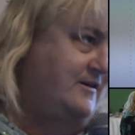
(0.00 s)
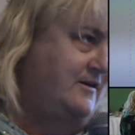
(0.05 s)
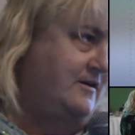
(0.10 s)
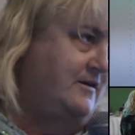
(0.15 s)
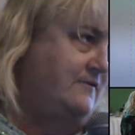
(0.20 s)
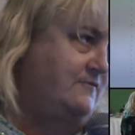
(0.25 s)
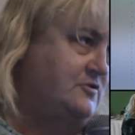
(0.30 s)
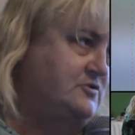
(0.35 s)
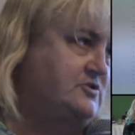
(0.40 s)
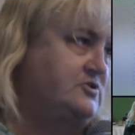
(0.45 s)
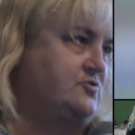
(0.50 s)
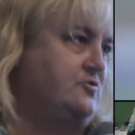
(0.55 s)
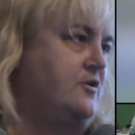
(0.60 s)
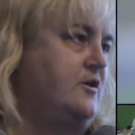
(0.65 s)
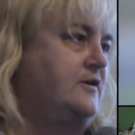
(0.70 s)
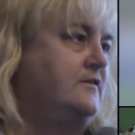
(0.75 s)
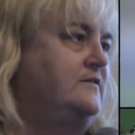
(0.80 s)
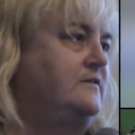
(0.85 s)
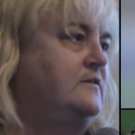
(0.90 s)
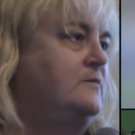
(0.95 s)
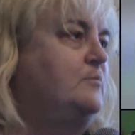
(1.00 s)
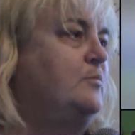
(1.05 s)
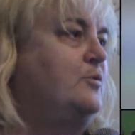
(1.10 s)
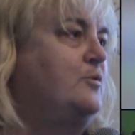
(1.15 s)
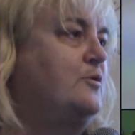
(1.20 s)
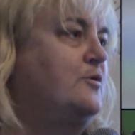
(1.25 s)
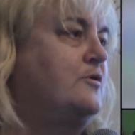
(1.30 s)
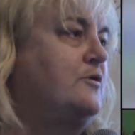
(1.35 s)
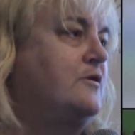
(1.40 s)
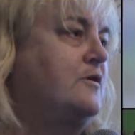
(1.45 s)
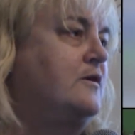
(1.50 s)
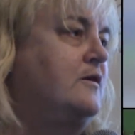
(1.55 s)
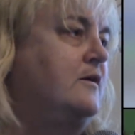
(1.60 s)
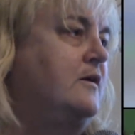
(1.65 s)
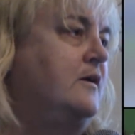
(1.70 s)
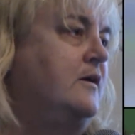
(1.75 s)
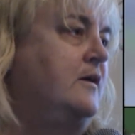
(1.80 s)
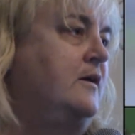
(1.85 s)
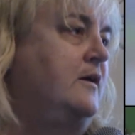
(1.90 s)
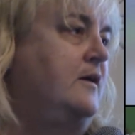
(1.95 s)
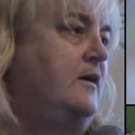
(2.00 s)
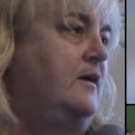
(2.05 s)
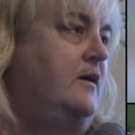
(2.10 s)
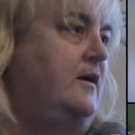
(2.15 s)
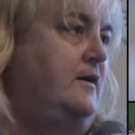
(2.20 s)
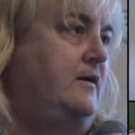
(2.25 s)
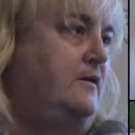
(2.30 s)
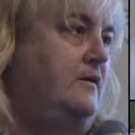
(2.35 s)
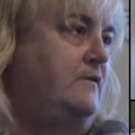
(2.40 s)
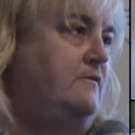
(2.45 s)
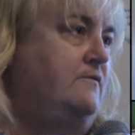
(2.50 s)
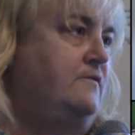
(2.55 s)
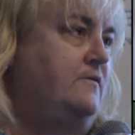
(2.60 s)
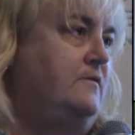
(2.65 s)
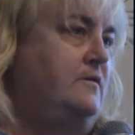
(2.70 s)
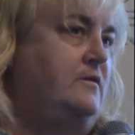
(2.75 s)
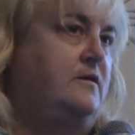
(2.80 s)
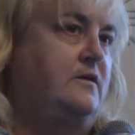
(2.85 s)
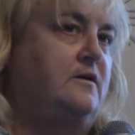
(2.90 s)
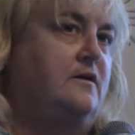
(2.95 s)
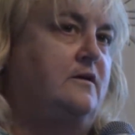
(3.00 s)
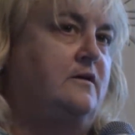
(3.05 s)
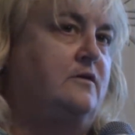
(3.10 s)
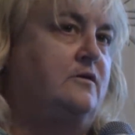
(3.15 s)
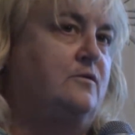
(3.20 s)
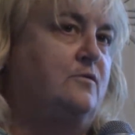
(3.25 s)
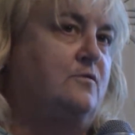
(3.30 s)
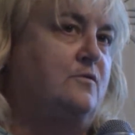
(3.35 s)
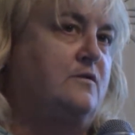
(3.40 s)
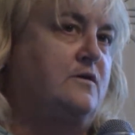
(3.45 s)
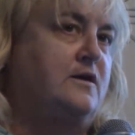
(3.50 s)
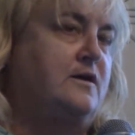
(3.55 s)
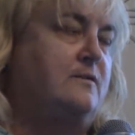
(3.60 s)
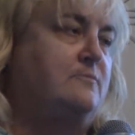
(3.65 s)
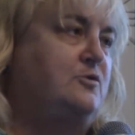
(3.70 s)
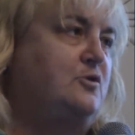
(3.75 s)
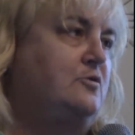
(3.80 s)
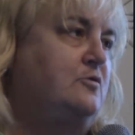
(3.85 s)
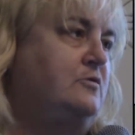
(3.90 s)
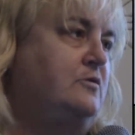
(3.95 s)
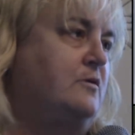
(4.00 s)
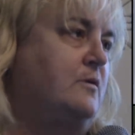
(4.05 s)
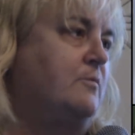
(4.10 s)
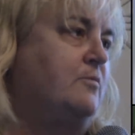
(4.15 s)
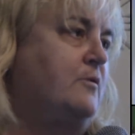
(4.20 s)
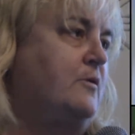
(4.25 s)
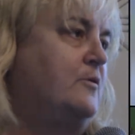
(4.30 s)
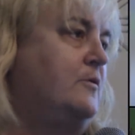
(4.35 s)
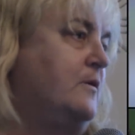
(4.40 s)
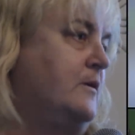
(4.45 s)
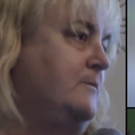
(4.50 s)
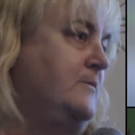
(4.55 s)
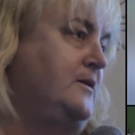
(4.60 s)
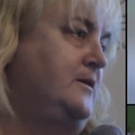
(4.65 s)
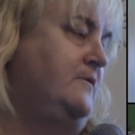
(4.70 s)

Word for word: of a strong supporter of the thorium nuclear program.